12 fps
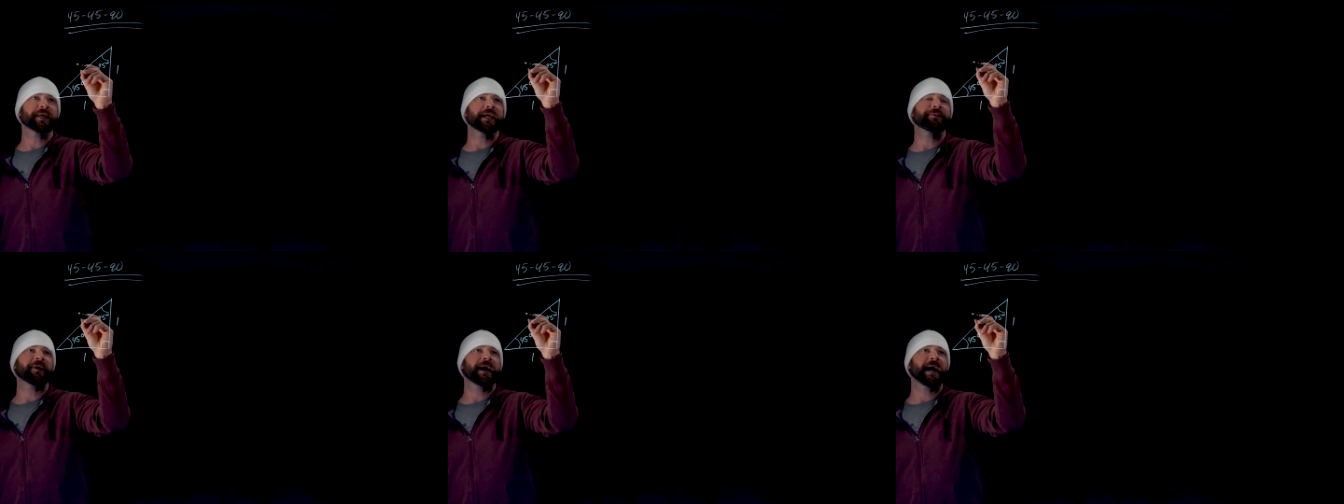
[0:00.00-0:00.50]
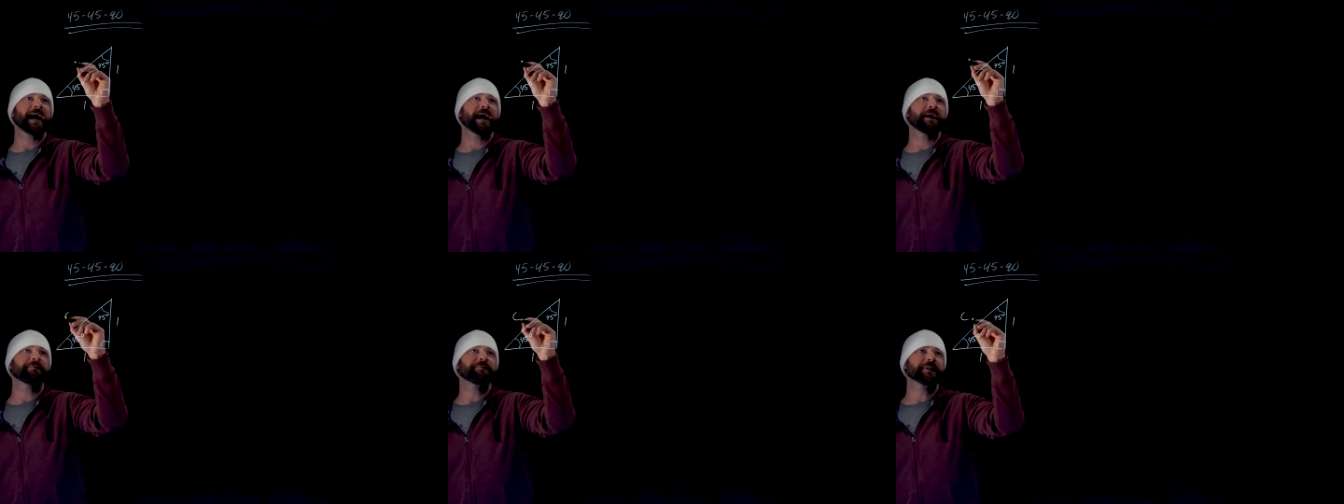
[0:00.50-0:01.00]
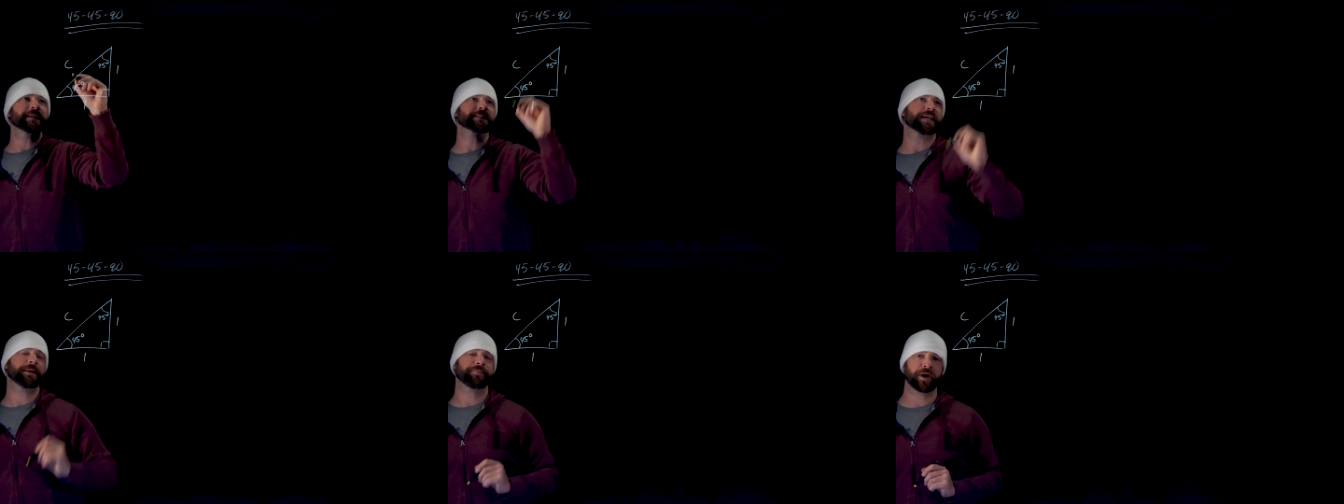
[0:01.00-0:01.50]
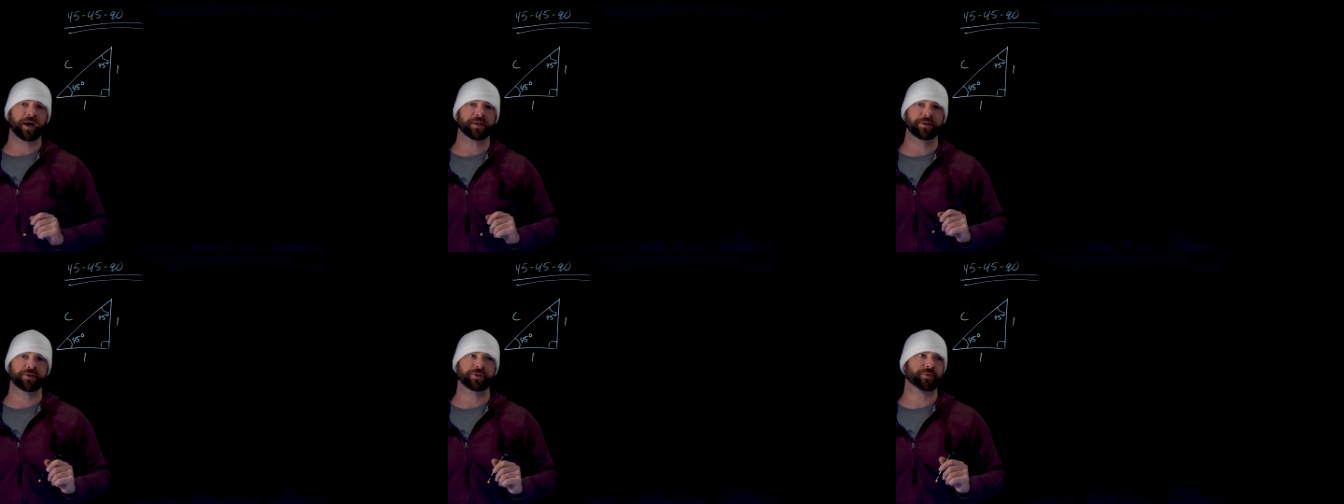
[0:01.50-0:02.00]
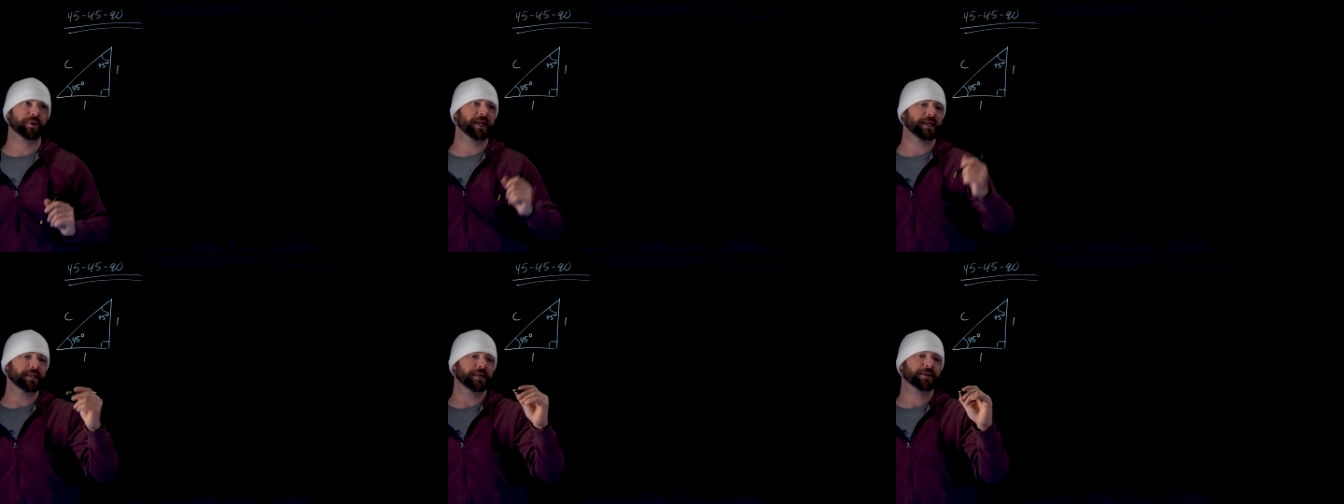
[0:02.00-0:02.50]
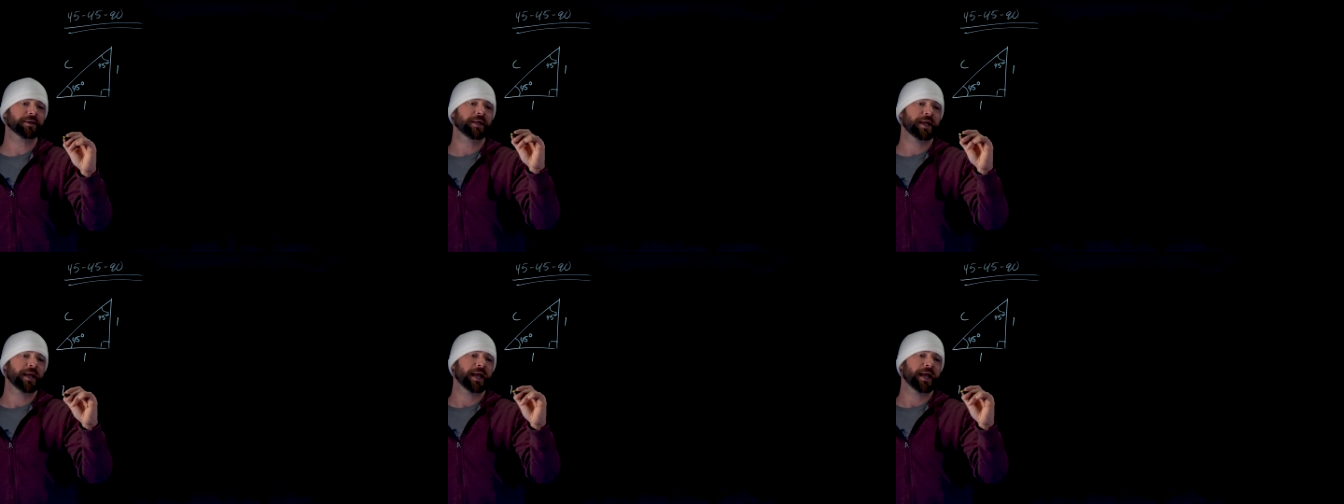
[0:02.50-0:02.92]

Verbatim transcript: that if I have this hypotenuse right here,